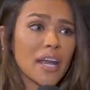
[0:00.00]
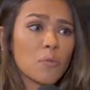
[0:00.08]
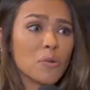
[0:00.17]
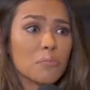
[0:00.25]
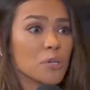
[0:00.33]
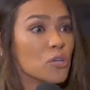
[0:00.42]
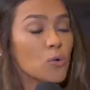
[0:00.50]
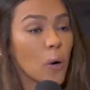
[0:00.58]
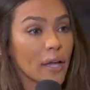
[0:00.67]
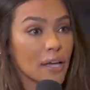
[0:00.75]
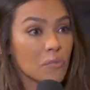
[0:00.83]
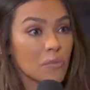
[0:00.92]
and I wouldn't be who
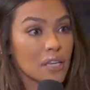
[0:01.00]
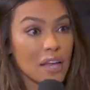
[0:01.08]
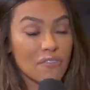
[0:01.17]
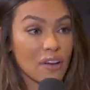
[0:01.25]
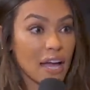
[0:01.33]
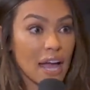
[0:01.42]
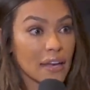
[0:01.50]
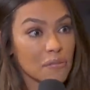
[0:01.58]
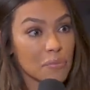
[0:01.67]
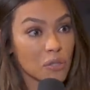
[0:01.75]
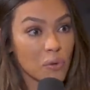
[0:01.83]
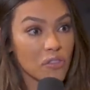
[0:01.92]
I am if I
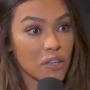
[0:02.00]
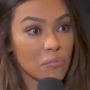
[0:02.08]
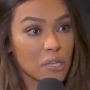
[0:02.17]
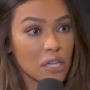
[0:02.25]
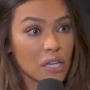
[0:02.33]
hadn't been with him.